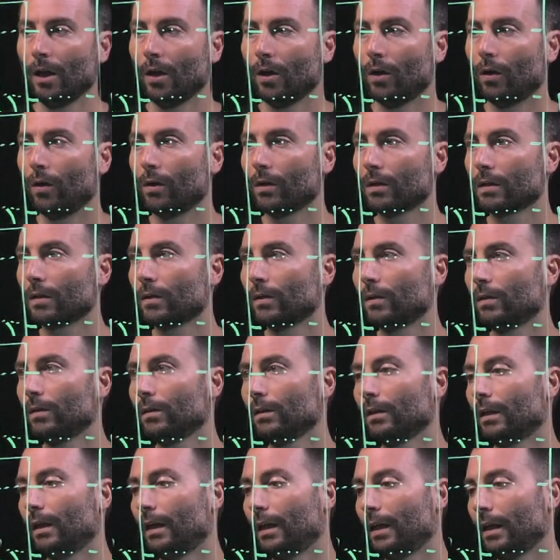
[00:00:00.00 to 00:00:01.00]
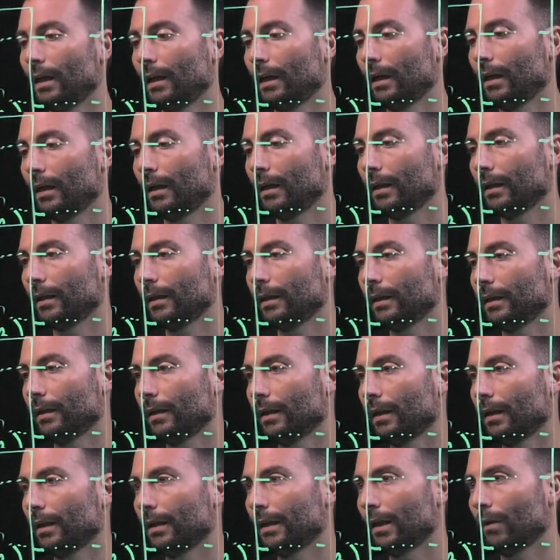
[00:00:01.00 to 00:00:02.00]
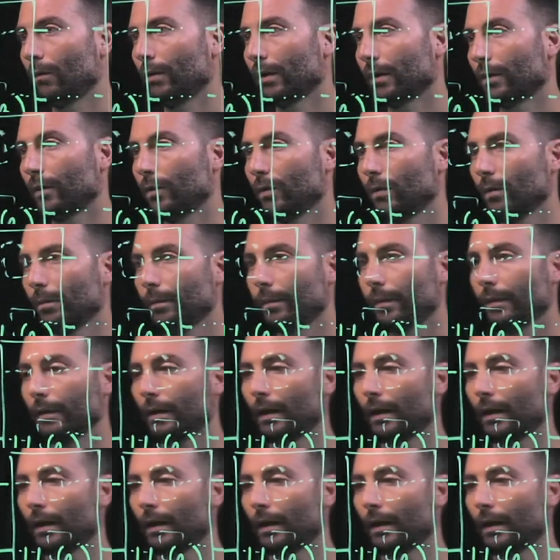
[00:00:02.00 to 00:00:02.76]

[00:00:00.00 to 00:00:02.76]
Also, in our group